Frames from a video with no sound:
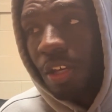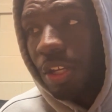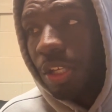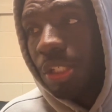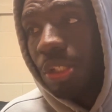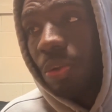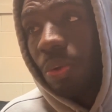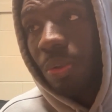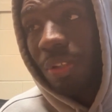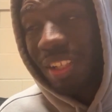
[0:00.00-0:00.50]

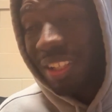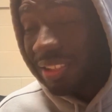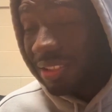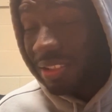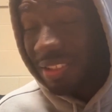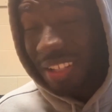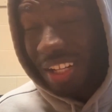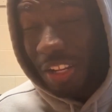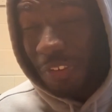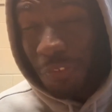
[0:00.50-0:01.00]
You only can
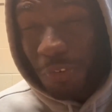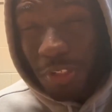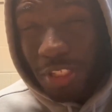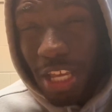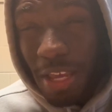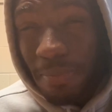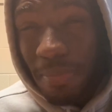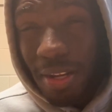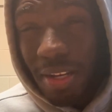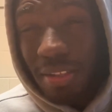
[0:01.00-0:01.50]
study for
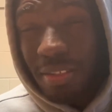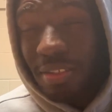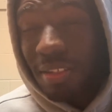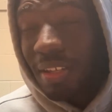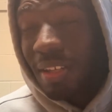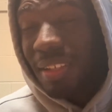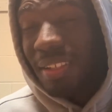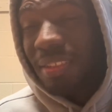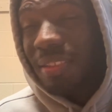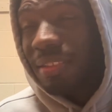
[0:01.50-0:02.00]
10 minutes,
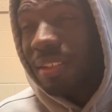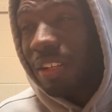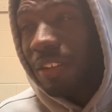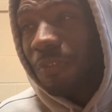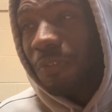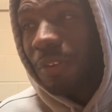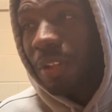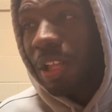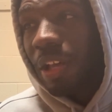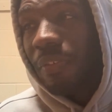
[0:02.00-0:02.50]
study
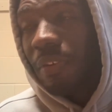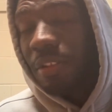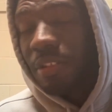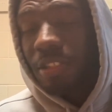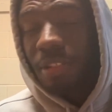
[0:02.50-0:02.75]
for 11.